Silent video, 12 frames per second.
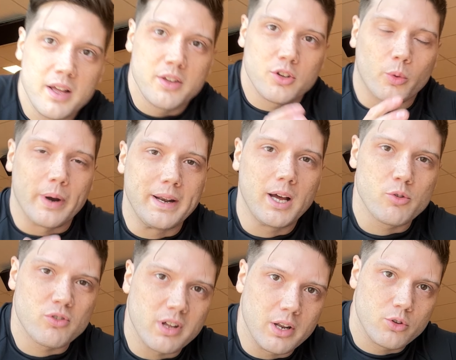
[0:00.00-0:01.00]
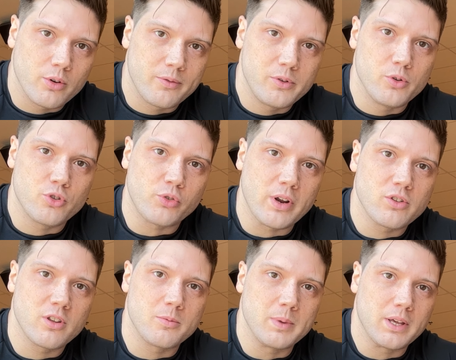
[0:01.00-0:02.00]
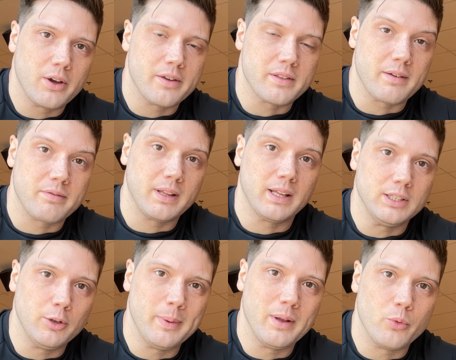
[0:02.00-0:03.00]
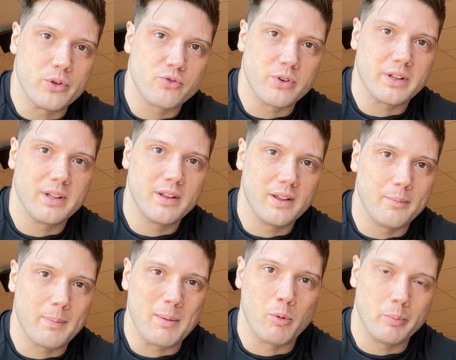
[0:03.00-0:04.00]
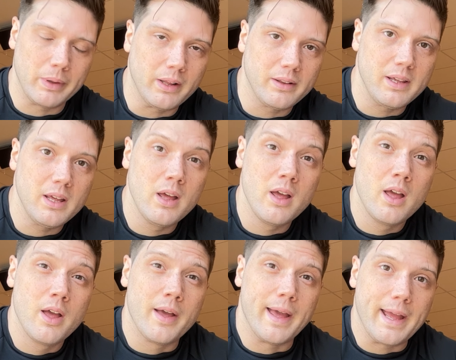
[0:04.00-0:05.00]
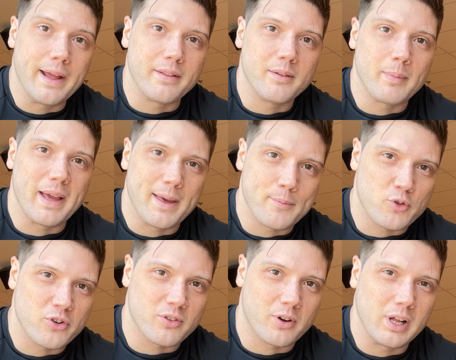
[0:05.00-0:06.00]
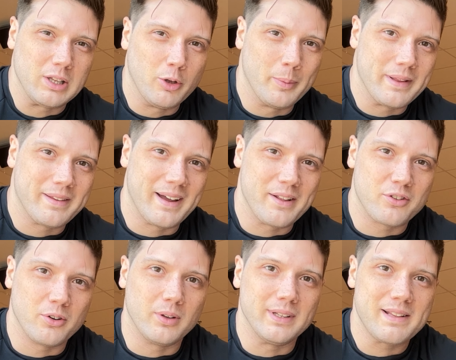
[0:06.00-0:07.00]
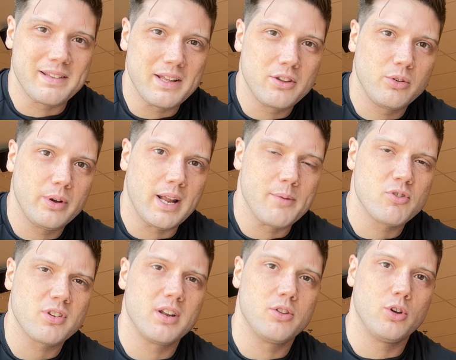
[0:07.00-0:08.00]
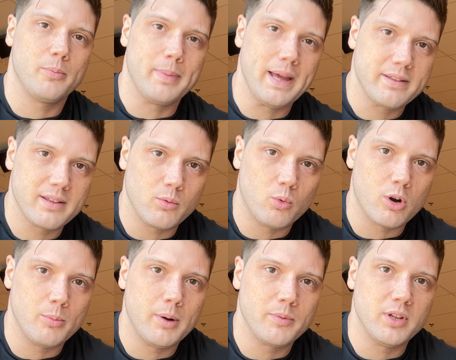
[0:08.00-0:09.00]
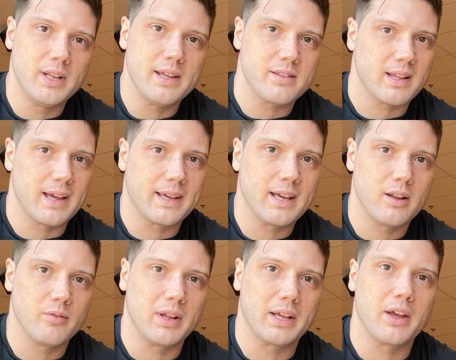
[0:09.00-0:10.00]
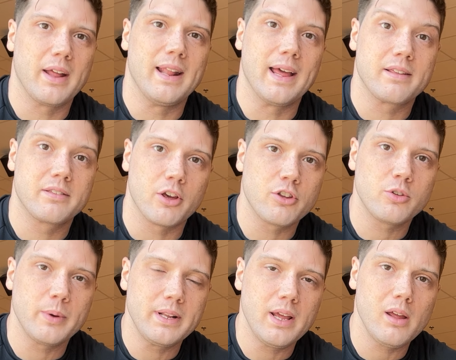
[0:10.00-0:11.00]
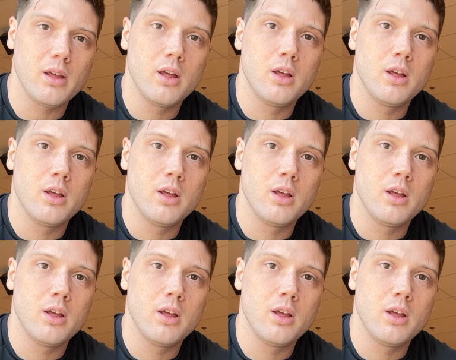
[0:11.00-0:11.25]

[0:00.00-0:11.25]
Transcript: So right now I'm just gonna do a few stretches because I feel a little bit restricted in my mobility and my hamstrings are a little bit tight. So let's get to it. I'm just gonna do a basic warm up. Today's like kind of like an accessory day.